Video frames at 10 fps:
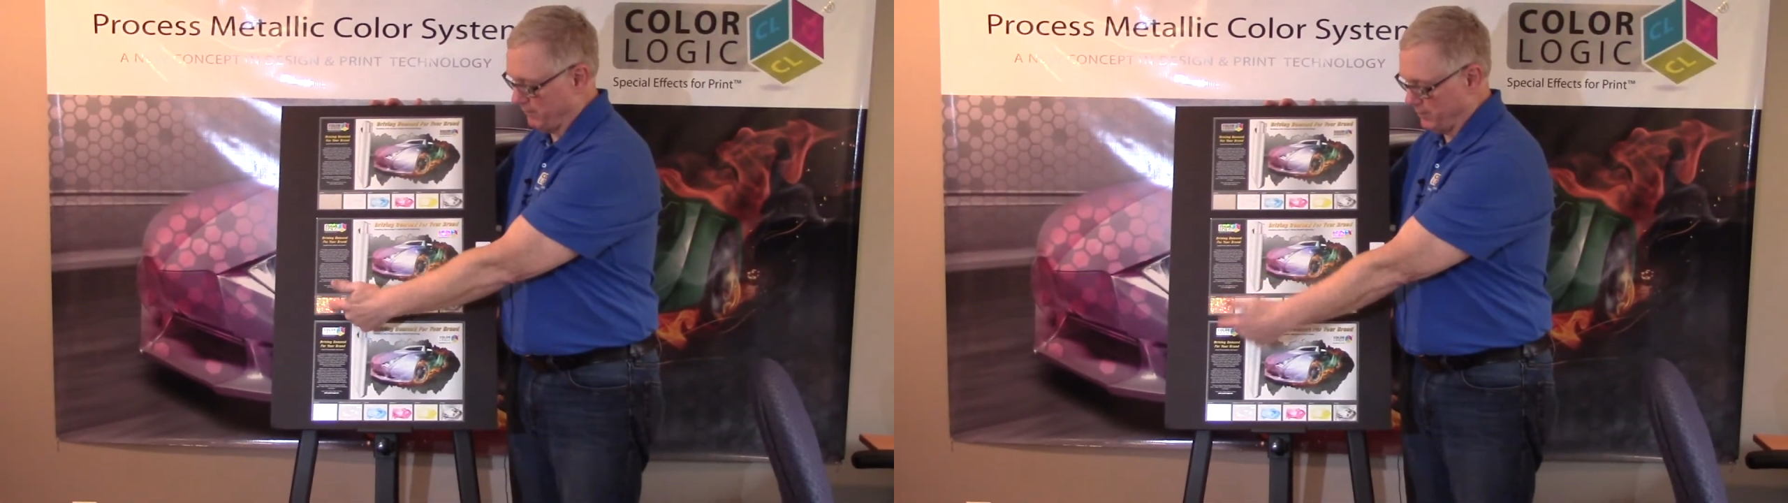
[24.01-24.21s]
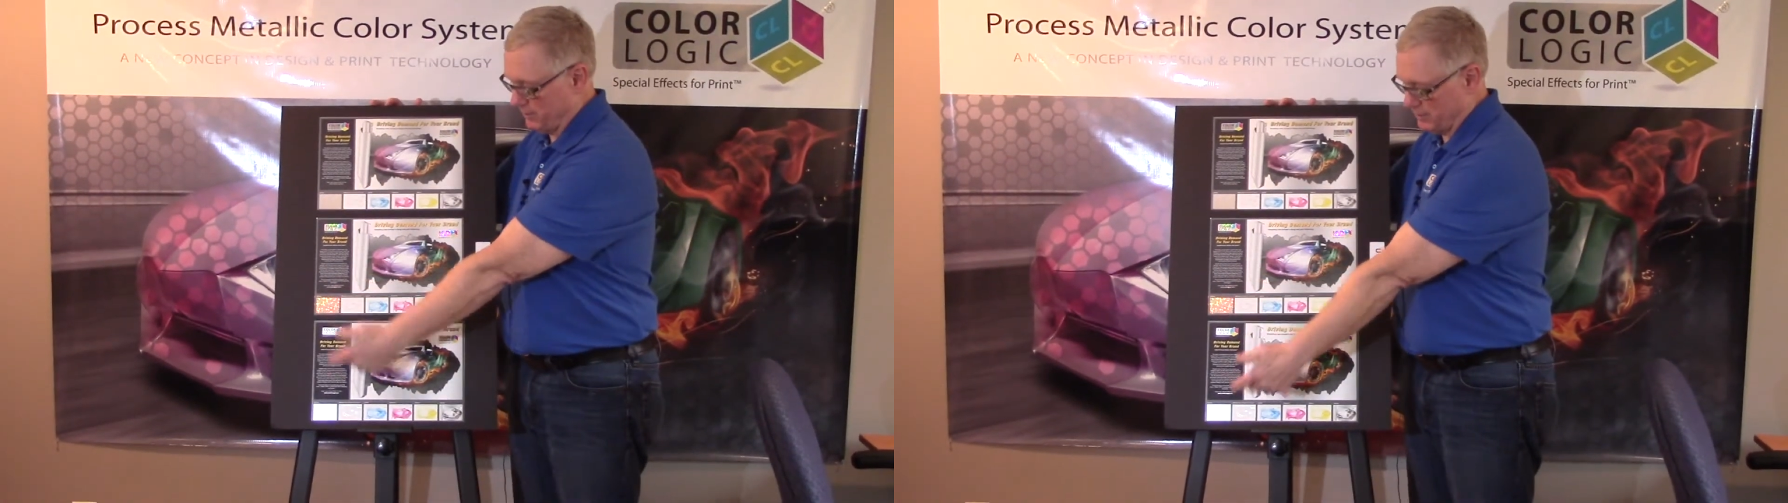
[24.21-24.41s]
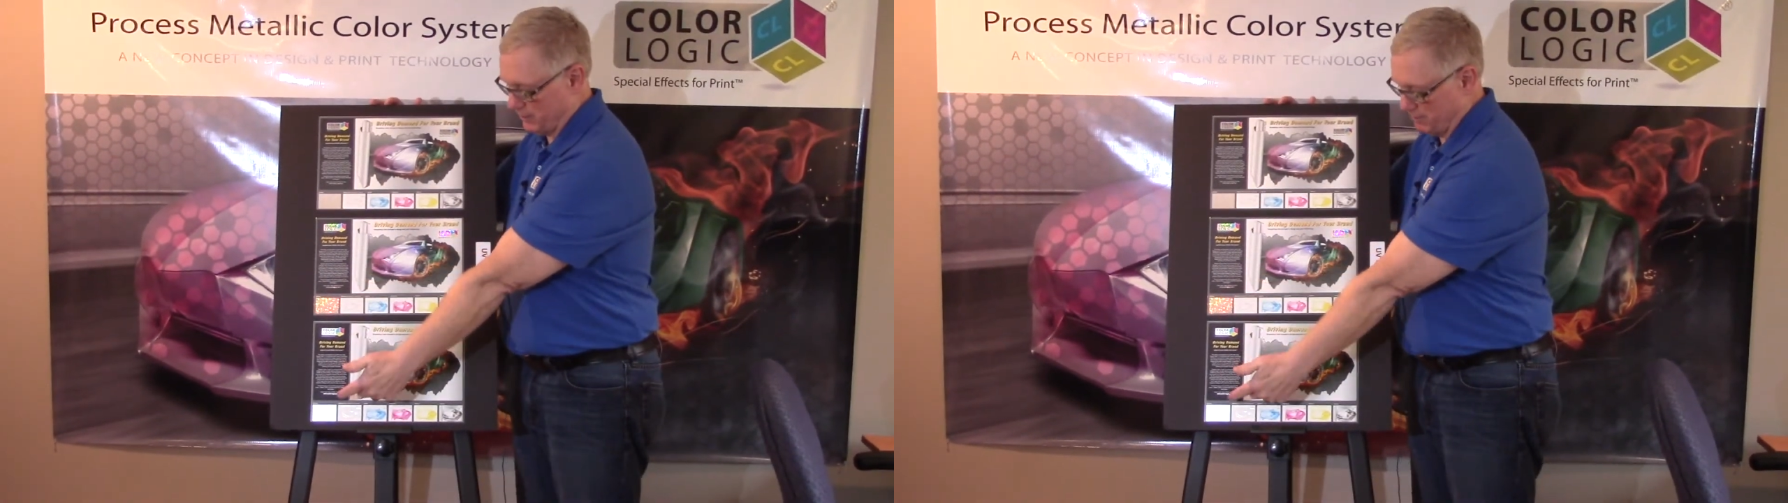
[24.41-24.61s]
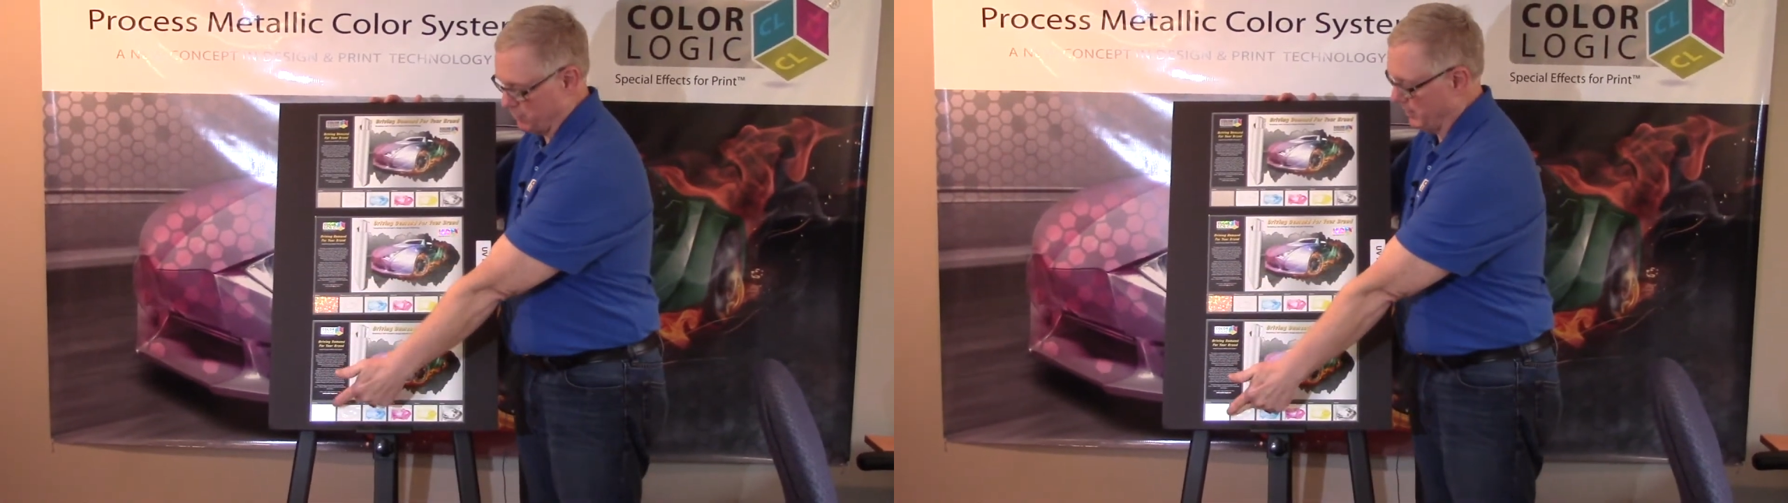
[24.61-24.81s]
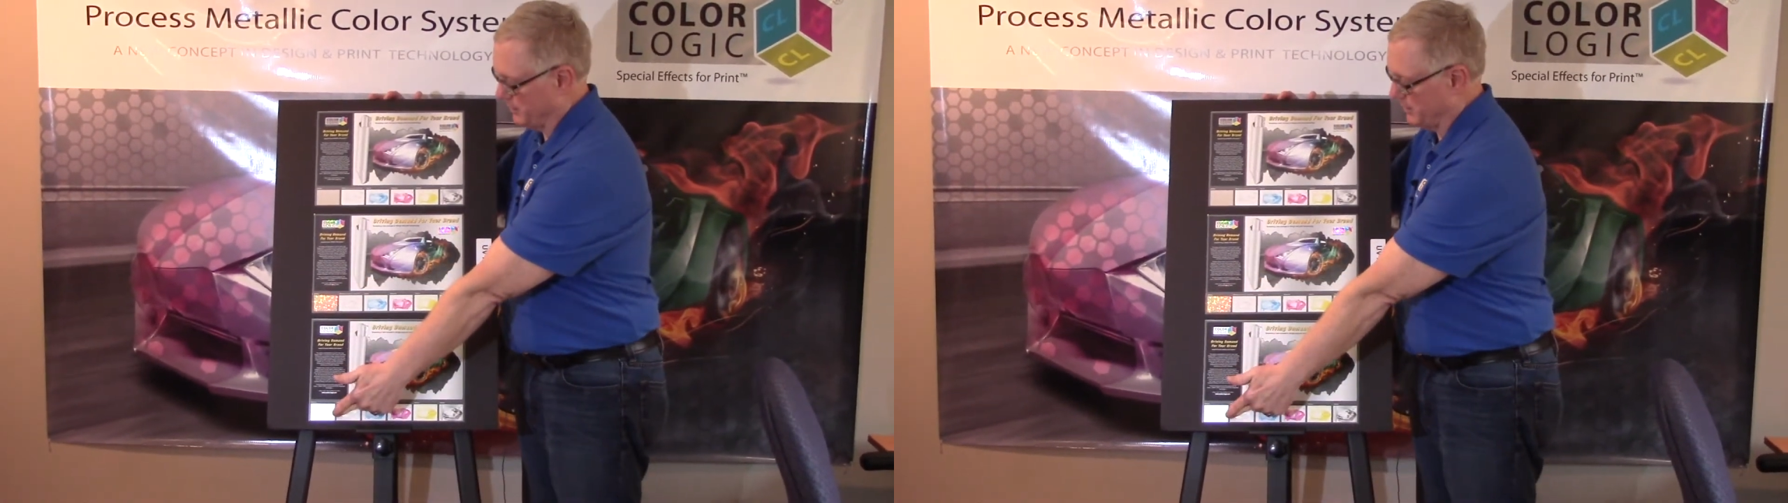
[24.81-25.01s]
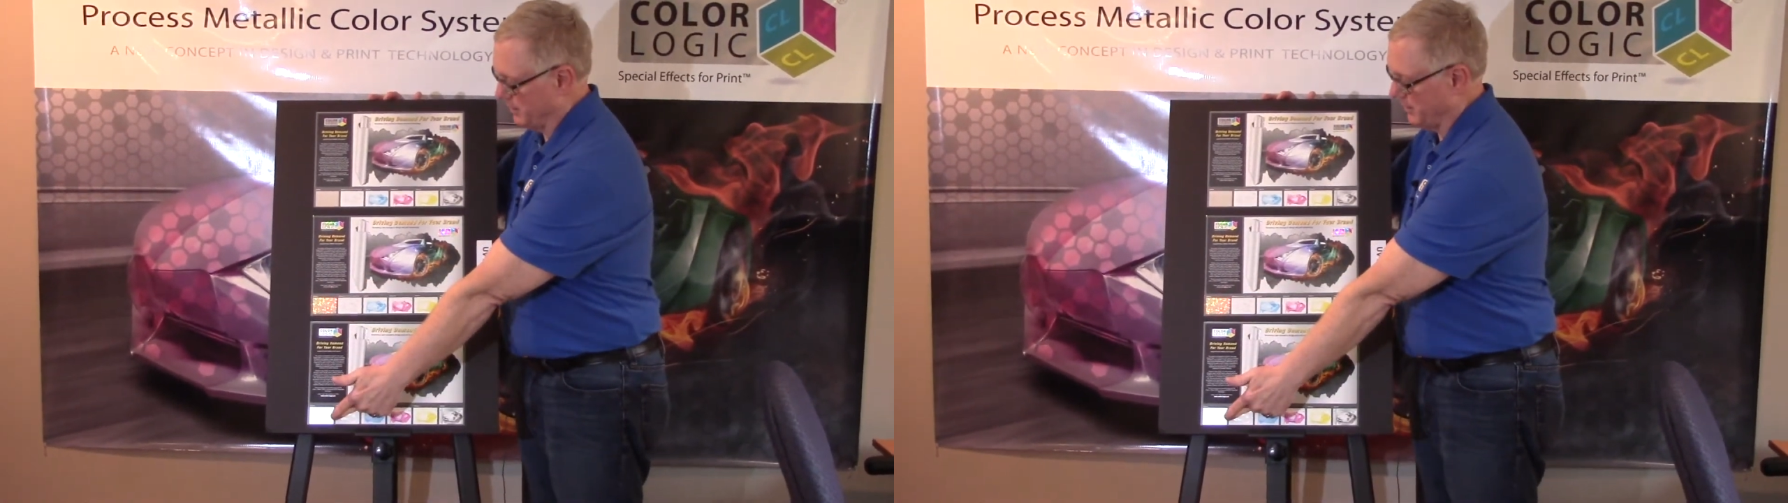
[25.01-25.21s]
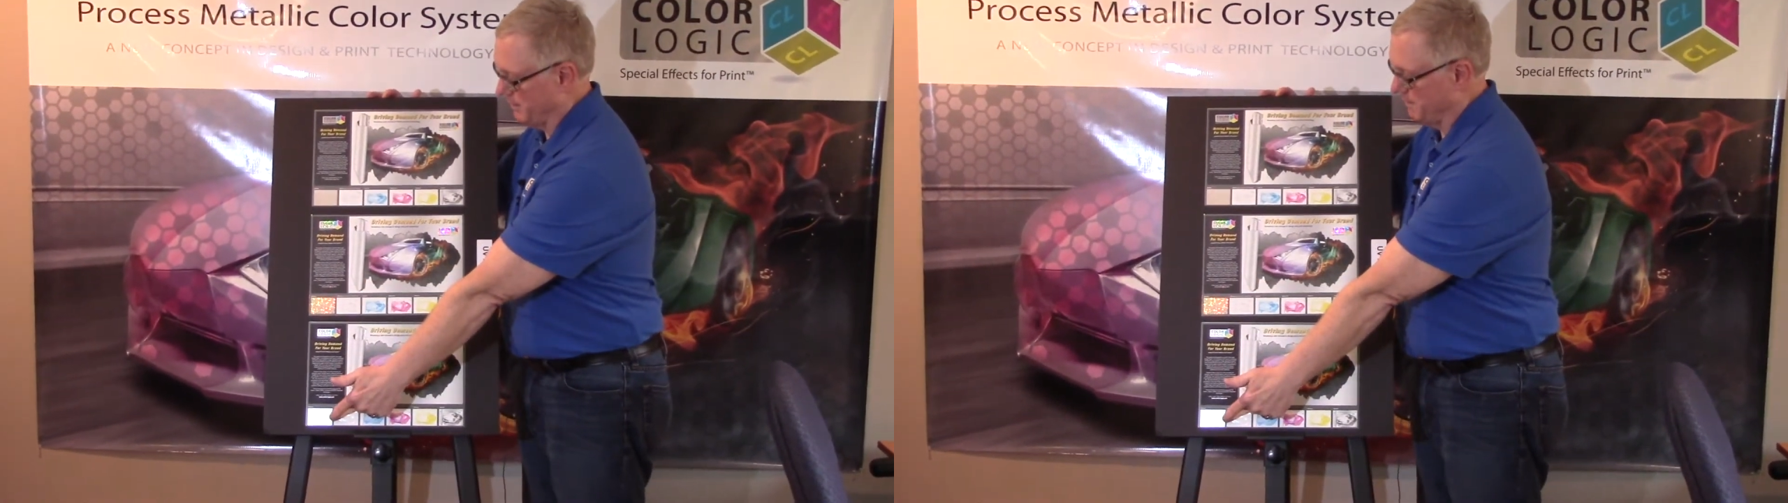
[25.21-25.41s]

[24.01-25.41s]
substrates here.